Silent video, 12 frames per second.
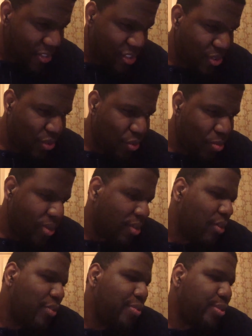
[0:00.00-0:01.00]
two, but there are
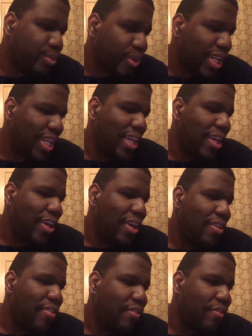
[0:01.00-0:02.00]
three
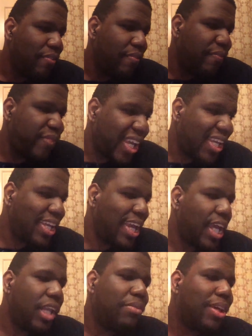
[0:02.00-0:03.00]
Fate
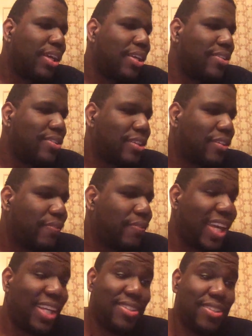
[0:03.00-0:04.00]
animes.
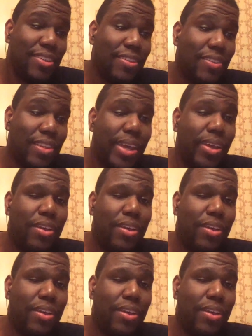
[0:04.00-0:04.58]
Fate, like